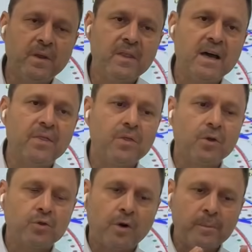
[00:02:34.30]
It means that
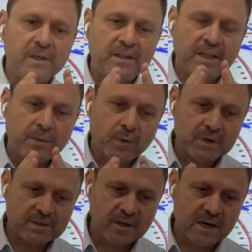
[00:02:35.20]
not completely the
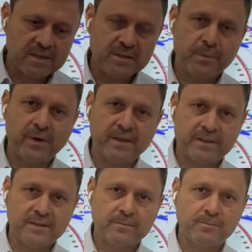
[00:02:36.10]
both strands
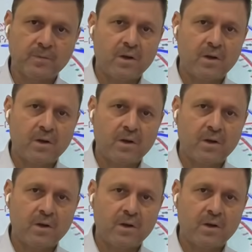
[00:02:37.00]
separate,